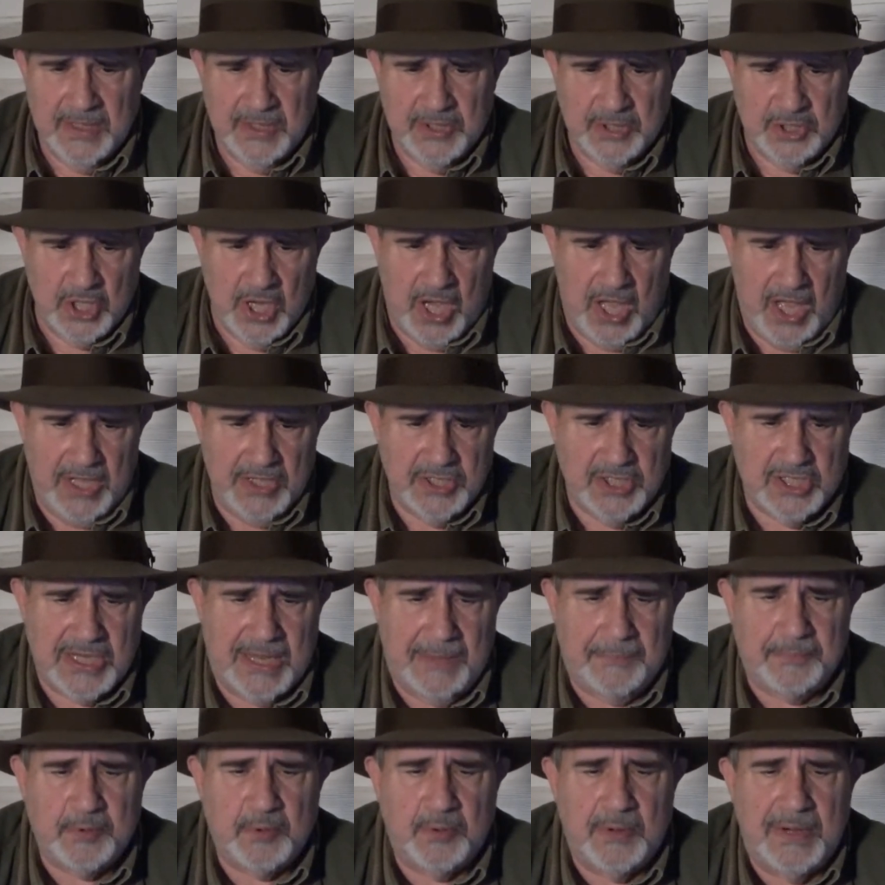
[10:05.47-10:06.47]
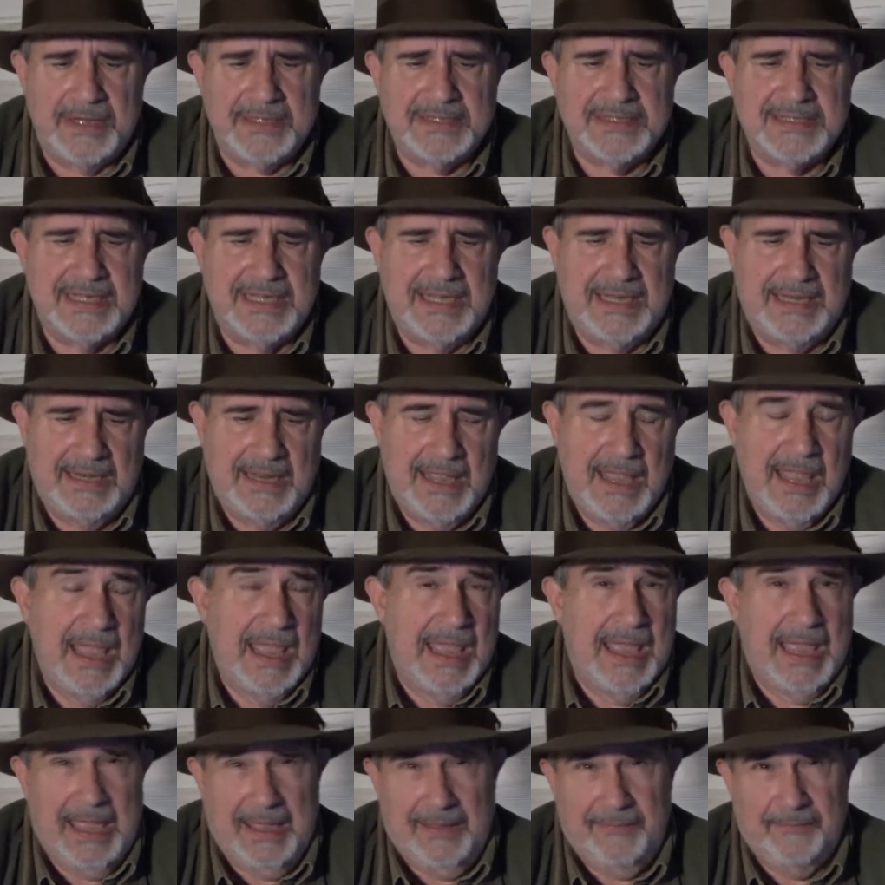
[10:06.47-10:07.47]
John chapter 18
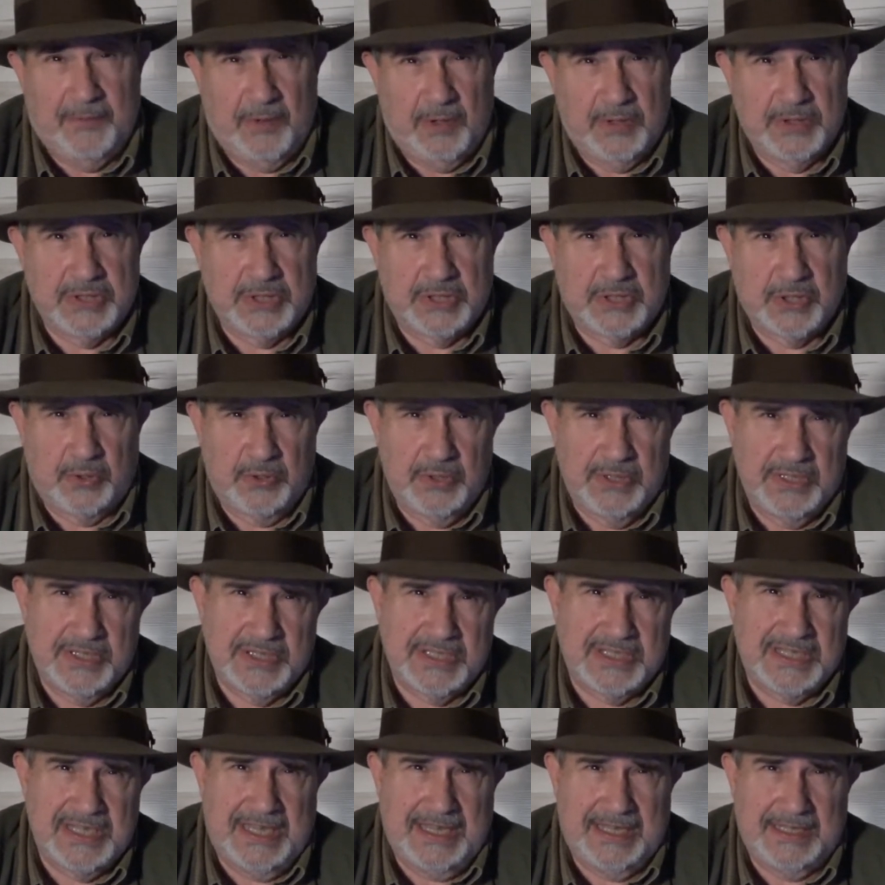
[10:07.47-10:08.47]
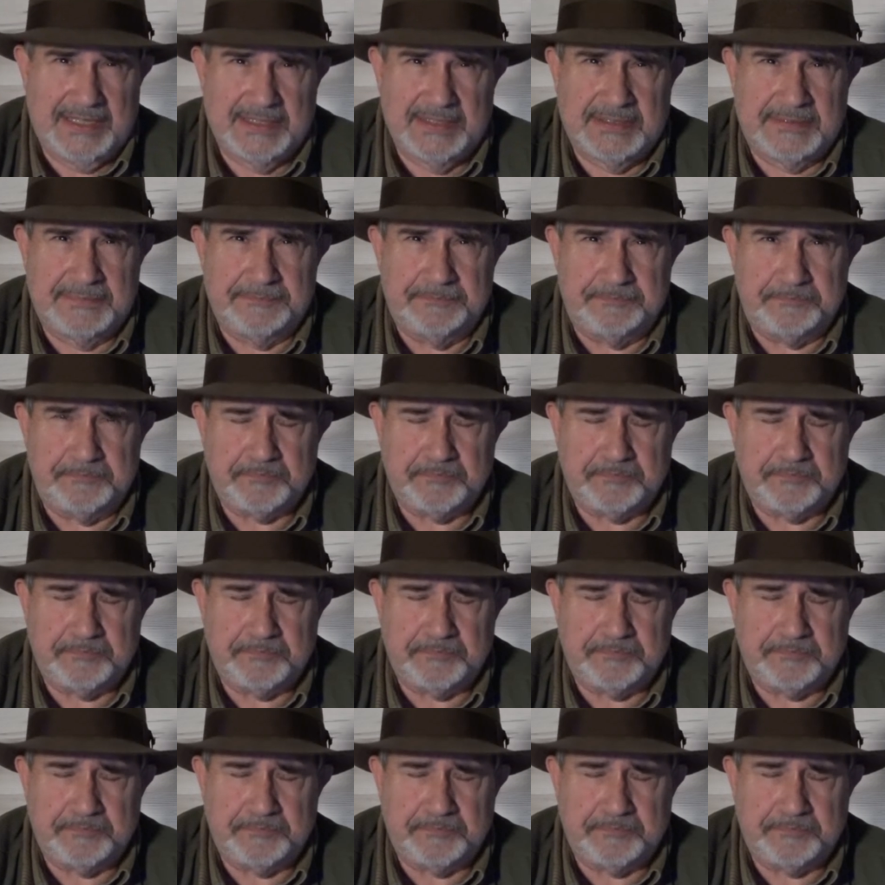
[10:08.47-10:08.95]
and verse 36.